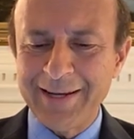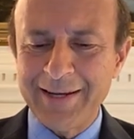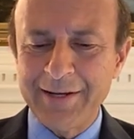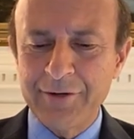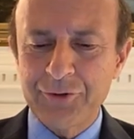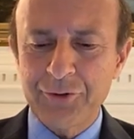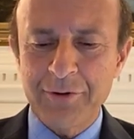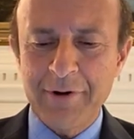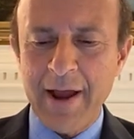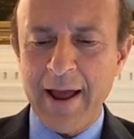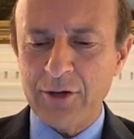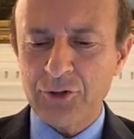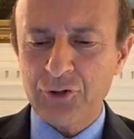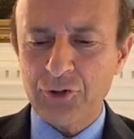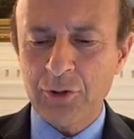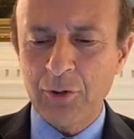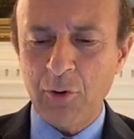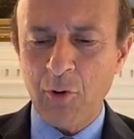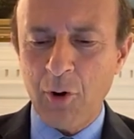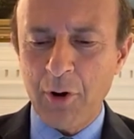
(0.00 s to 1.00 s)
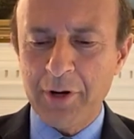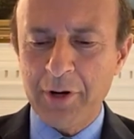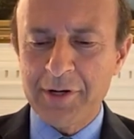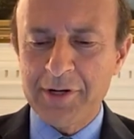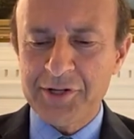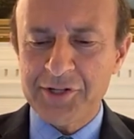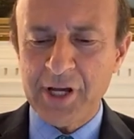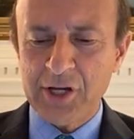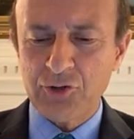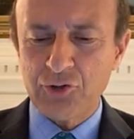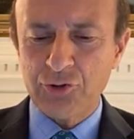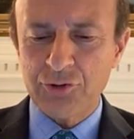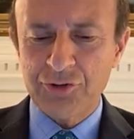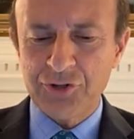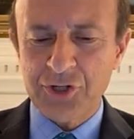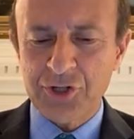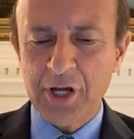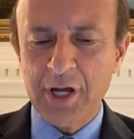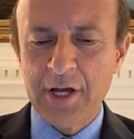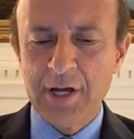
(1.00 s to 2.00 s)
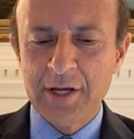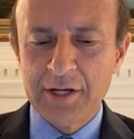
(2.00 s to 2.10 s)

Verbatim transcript: international organizations